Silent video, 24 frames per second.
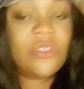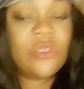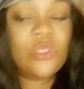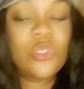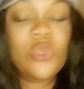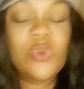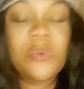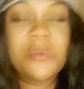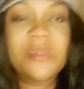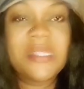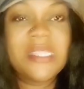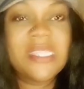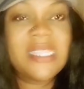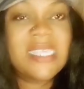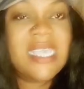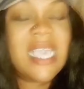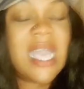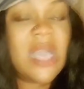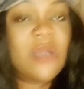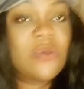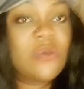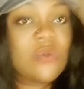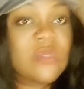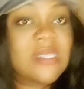You will see
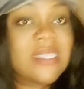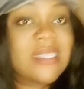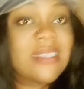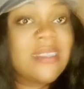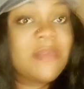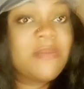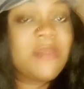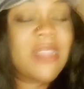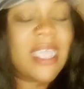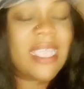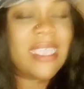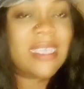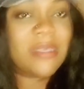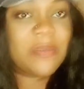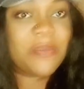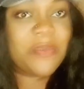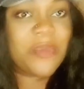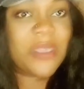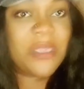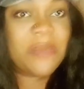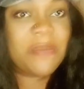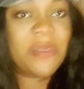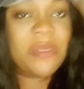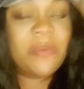how you'll sleep like a
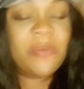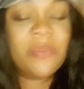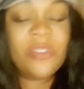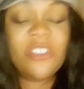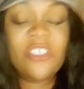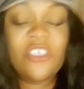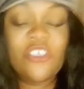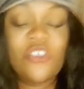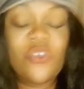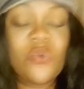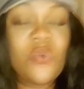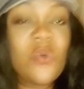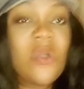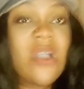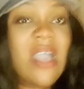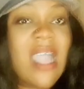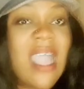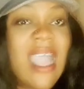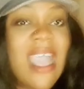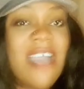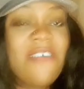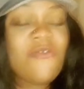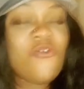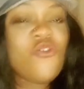baby. You
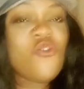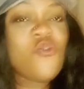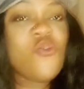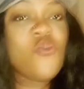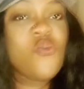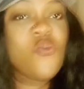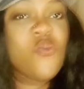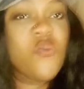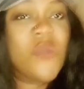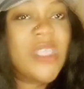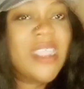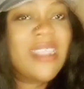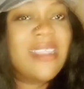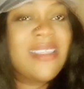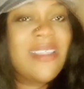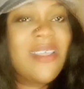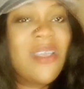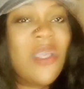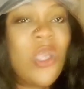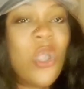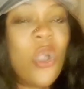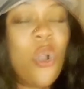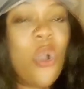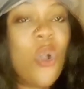will
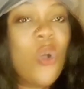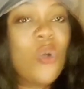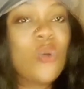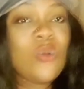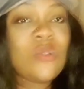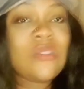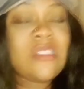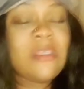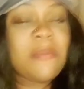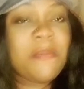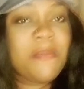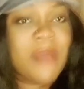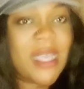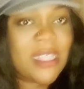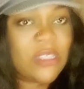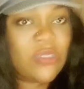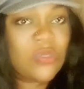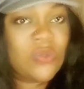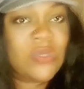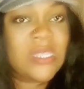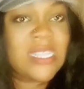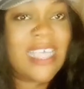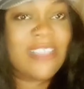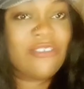win all the
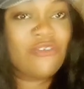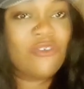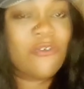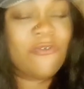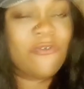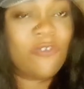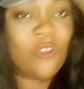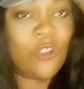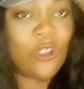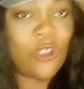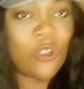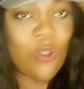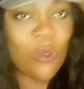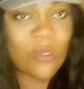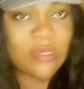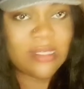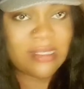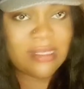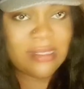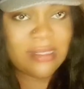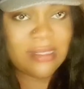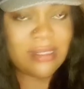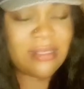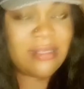battles that you've
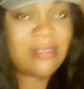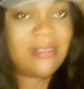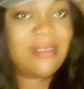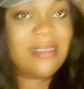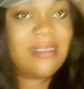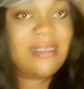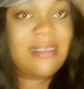lost.